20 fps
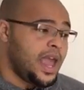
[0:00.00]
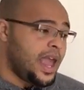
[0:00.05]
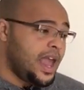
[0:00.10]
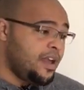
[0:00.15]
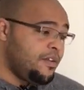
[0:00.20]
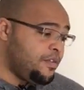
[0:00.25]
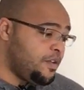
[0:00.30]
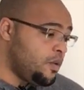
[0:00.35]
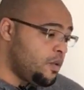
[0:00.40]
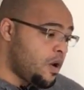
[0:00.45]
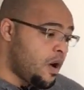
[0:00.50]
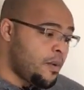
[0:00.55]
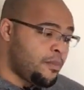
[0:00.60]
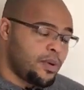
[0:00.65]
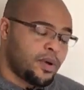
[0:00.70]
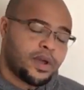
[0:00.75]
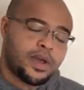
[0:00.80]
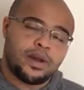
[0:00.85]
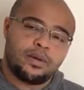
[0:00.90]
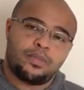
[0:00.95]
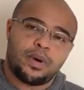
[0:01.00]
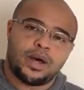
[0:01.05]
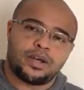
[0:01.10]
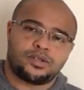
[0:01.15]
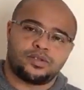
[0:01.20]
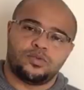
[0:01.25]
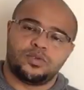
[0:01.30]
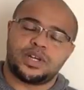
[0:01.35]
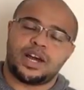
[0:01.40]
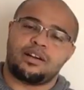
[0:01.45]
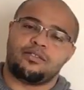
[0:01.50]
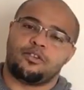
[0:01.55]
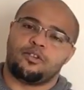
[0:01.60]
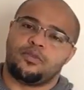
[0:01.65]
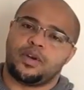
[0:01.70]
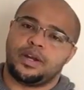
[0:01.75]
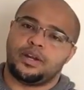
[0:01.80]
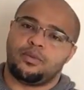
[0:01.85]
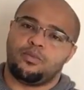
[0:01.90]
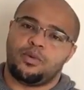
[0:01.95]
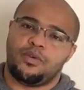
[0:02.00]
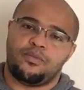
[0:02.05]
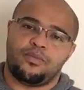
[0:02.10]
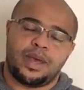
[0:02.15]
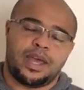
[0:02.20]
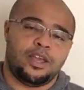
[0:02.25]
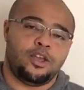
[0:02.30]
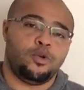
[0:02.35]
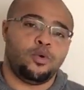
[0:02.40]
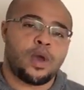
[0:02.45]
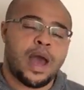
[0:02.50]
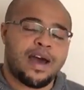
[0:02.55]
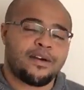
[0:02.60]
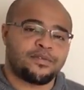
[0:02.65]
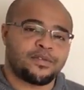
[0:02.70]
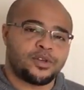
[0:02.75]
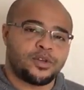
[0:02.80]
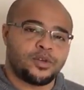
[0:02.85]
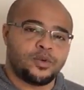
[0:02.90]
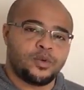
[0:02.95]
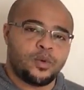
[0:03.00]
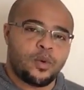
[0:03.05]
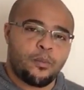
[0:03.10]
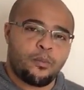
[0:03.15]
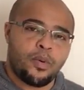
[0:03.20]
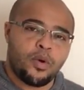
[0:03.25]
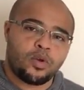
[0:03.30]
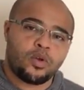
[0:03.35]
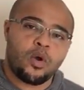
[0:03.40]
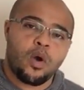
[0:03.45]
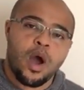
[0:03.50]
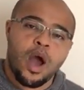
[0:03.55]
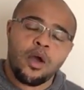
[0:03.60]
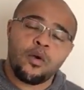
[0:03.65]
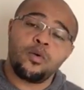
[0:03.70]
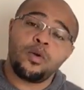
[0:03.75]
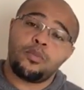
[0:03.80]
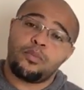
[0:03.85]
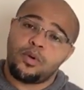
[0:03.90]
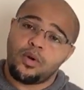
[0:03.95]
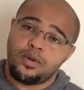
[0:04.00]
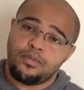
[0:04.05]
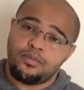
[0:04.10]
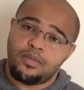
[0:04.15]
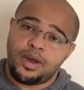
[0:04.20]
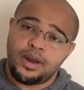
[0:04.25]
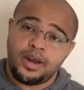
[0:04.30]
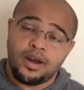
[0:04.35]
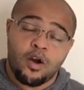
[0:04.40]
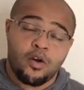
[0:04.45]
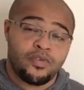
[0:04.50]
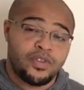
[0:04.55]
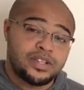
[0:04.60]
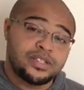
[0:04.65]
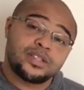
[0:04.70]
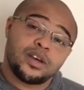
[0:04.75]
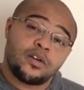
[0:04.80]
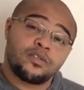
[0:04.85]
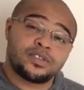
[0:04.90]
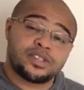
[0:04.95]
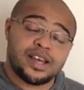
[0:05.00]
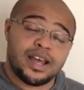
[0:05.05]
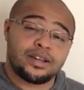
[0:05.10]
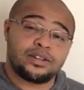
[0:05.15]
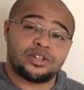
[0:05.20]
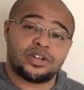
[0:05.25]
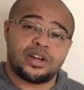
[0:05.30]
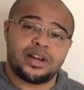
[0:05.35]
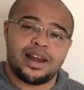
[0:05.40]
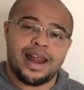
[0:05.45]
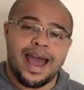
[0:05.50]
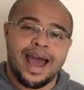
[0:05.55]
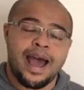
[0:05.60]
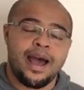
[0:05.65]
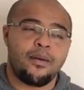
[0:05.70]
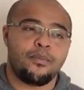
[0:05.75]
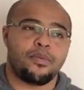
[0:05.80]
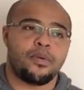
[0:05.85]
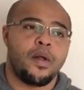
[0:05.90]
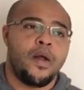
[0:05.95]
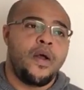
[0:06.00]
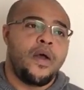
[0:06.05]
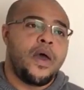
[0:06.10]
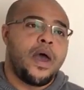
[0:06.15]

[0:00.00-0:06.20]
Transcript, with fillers: If you are booking a personal tarot reading with me, you have to book your own appointment on the self-scheduling app,